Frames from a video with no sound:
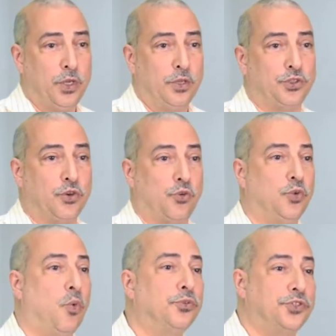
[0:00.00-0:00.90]
So you
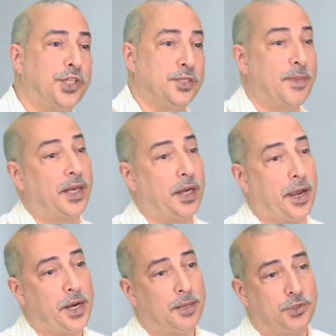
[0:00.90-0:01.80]
won't see as many
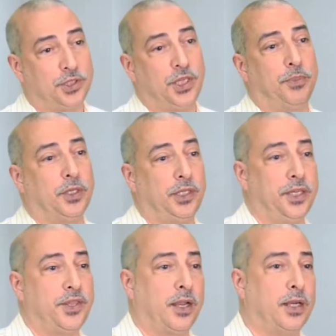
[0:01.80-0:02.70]
IOPS. Typically
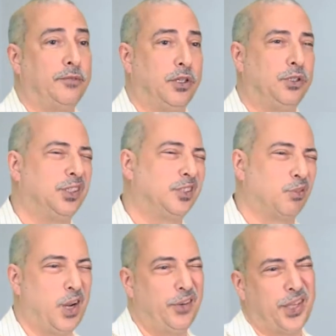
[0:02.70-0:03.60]
in that kind of load, it's
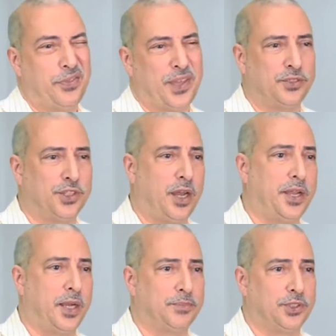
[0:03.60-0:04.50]
around 10,000
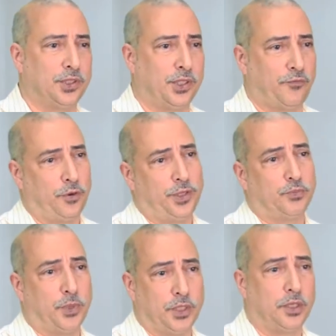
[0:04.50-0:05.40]
IOPS for this
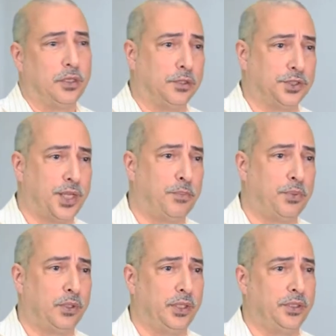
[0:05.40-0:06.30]
particular
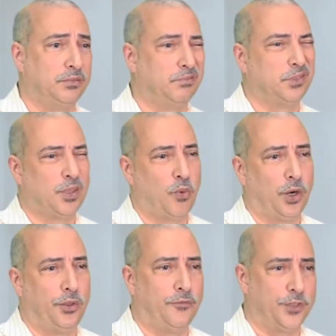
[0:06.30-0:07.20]
sample, and somewhere
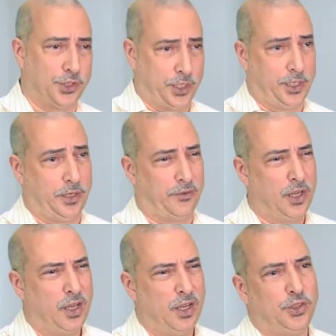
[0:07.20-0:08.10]
in the vicinity of
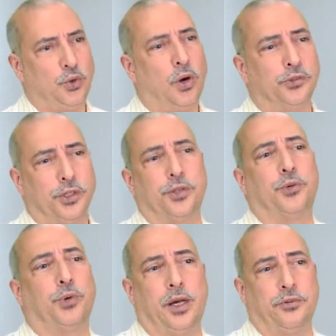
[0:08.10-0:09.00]
200 to
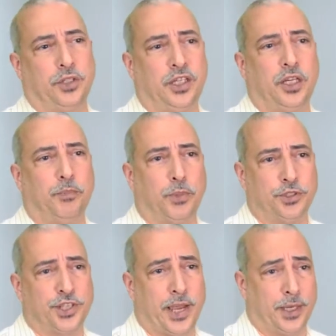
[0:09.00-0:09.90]
300 gig per
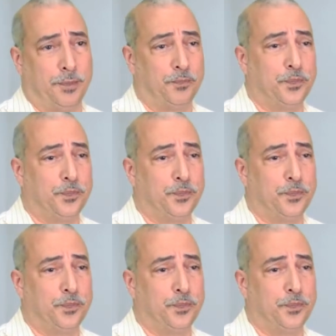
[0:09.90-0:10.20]
second.